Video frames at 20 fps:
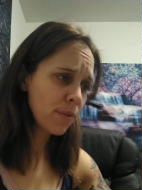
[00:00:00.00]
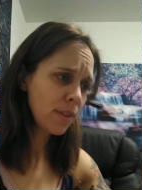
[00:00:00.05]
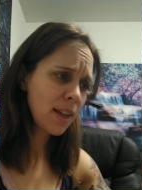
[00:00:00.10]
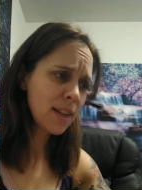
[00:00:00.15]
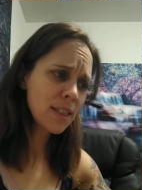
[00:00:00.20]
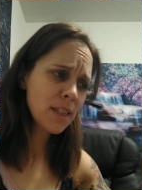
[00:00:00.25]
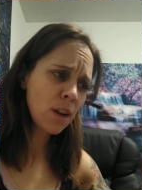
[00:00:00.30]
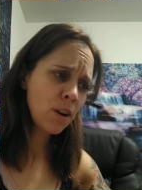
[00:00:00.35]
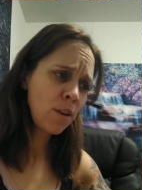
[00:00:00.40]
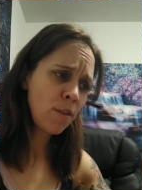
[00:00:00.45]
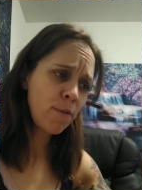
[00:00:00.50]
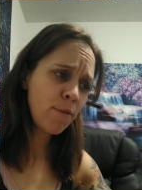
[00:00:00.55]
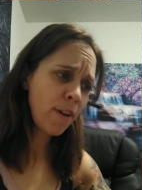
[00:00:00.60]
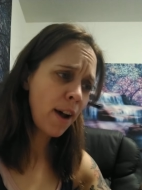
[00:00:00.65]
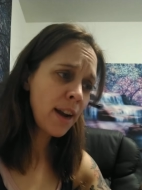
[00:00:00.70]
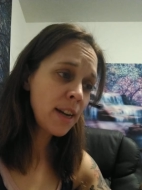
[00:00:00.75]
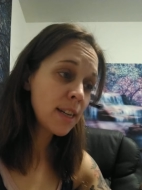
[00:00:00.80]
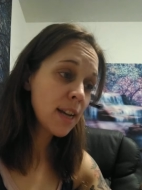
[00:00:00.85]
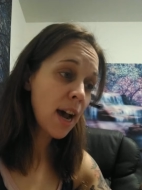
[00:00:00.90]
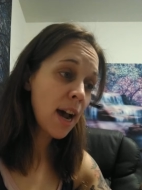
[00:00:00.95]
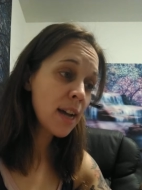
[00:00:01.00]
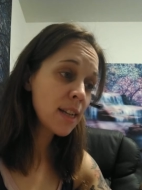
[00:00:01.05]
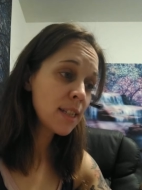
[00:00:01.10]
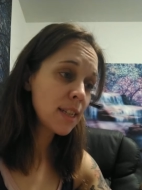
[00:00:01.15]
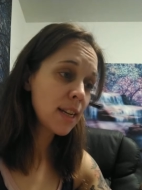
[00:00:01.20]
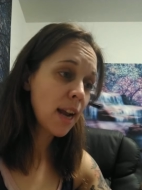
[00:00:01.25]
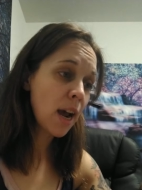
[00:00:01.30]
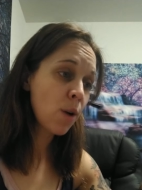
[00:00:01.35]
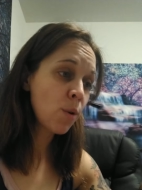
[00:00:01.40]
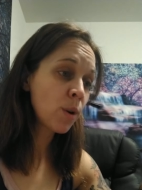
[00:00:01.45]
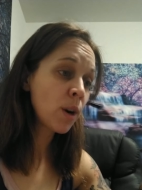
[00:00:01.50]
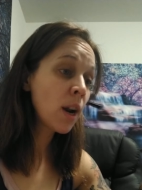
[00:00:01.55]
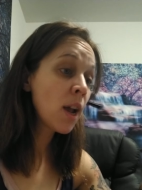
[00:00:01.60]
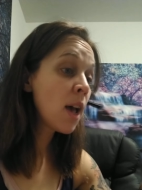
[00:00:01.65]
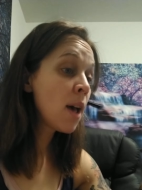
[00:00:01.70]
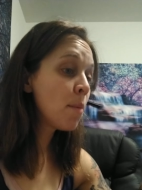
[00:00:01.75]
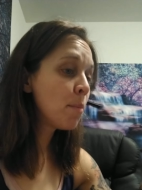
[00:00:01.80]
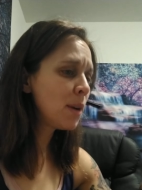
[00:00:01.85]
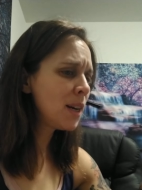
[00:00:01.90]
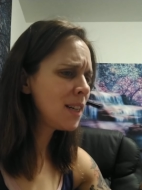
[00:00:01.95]
That sounded fine to Eisenhower,
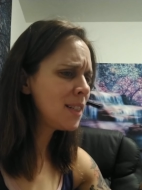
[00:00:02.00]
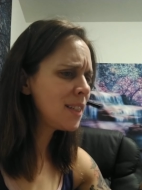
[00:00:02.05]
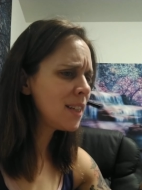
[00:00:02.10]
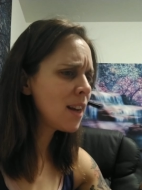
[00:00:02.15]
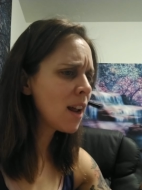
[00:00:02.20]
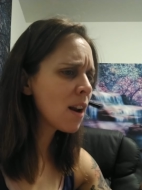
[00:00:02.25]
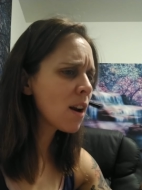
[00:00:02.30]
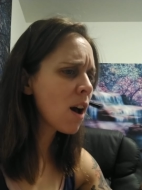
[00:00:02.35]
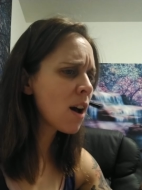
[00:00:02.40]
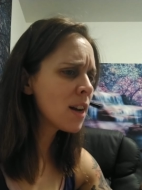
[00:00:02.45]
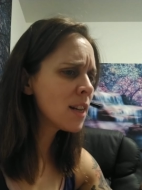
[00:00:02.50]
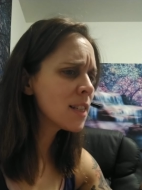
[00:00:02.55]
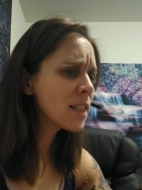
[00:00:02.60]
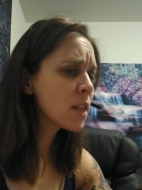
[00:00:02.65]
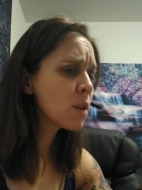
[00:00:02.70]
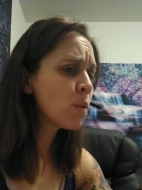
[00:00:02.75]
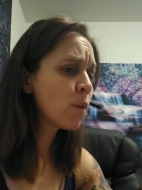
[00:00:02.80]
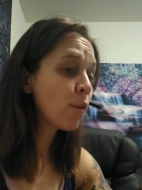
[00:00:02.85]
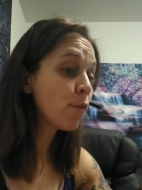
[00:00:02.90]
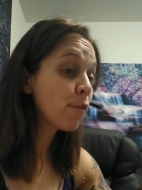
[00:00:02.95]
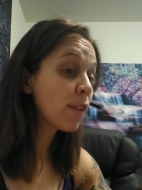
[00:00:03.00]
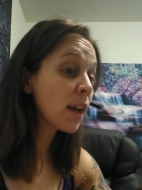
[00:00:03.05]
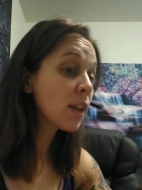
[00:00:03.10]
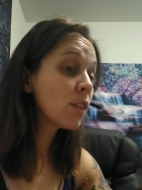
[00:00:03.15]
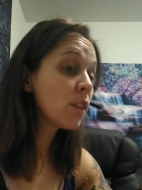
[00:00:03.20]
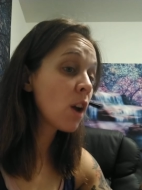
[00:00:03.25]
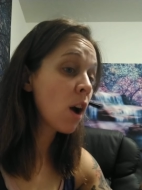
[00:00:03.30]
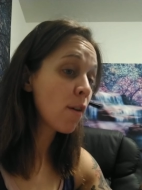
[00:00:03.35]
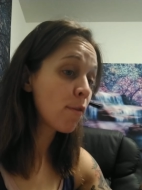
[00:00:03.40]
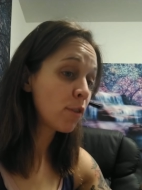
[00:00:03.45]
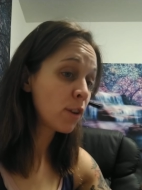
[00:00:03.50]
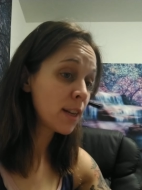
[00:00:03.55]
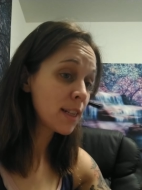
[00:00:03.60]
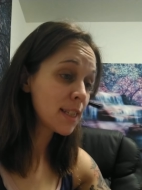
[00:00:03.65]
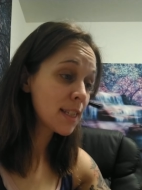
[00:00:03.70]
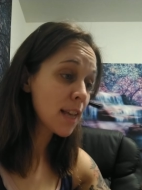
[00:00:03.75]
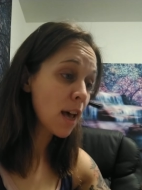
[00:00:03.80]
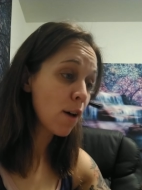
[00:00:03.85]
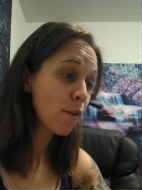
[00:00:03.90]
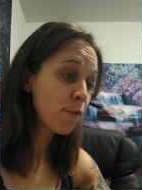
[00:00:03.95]
but it did not honestly reflect the offer
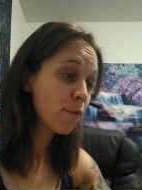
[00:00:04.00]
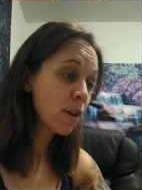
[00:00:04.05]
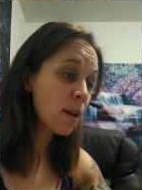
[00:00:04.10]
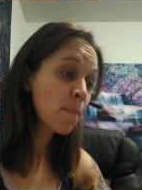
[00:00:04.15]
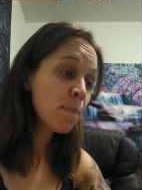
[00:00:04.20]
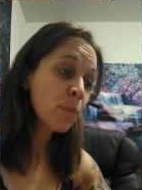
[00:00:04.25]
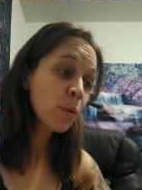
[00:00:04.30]
itself,